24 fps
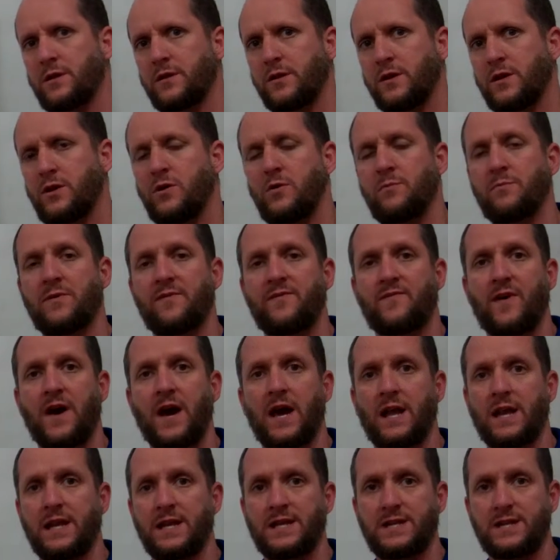Cuba
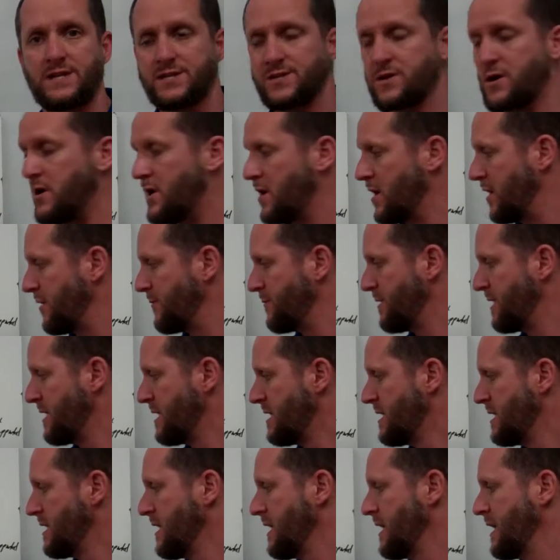finally disarmed
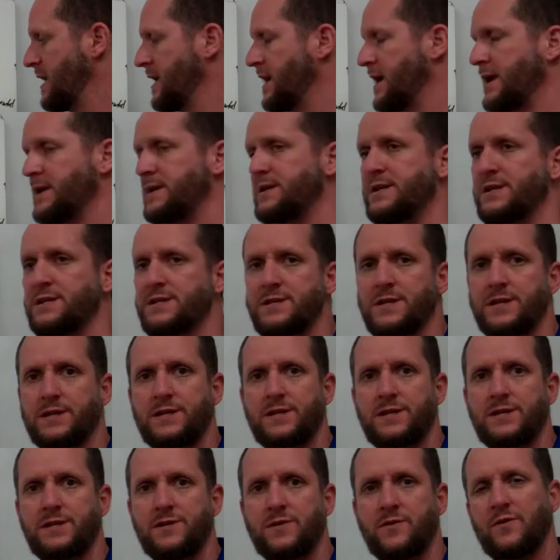in
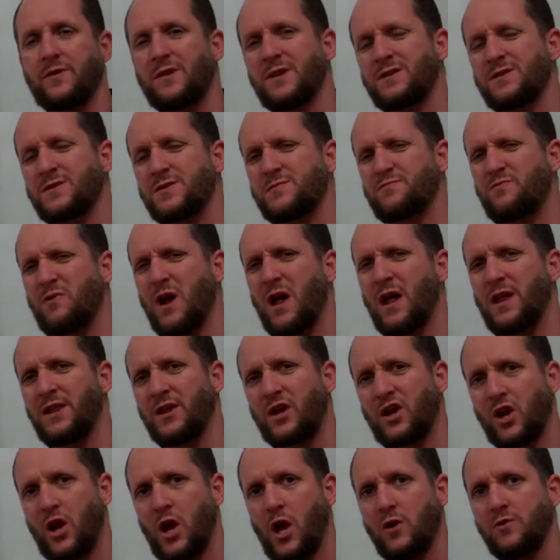1962. And this is probably
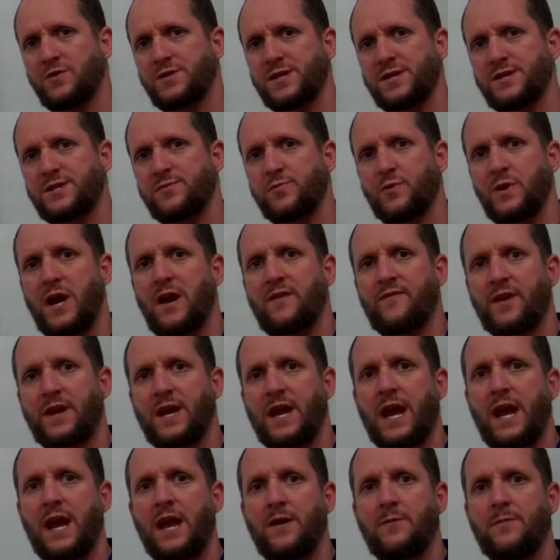the closest we ever
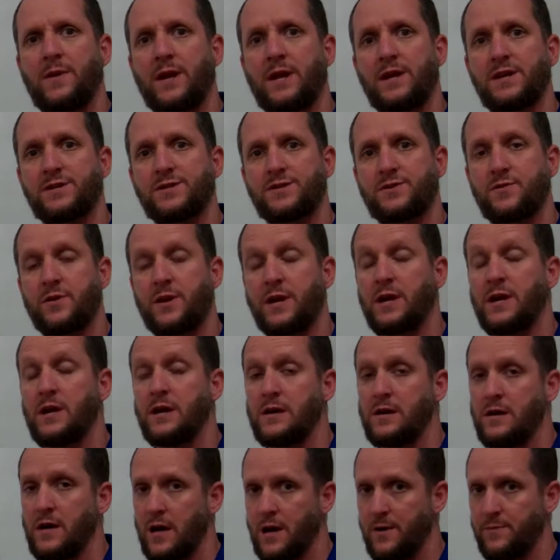came in history
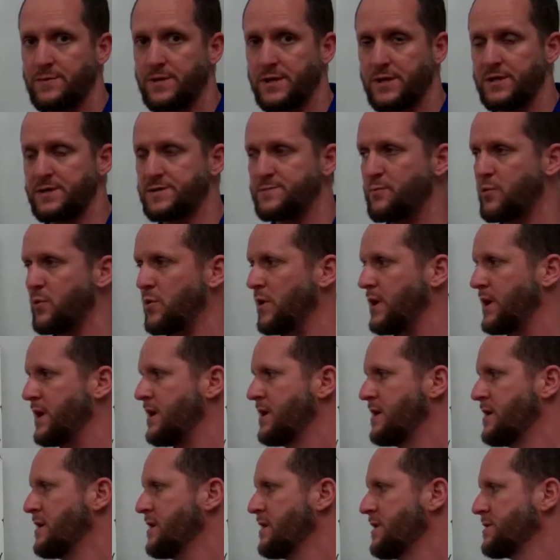up to this point
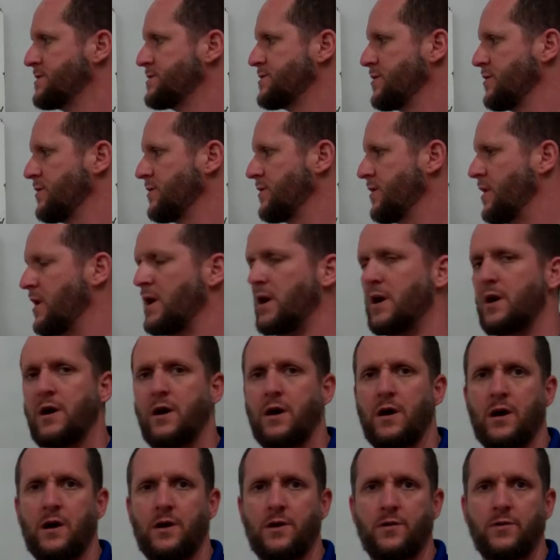to
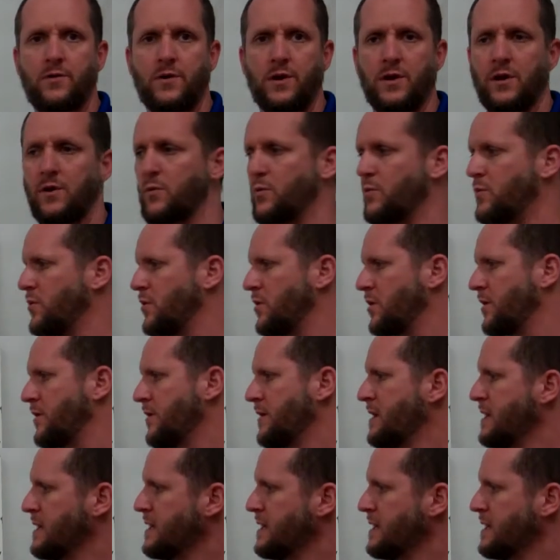a nuclear war.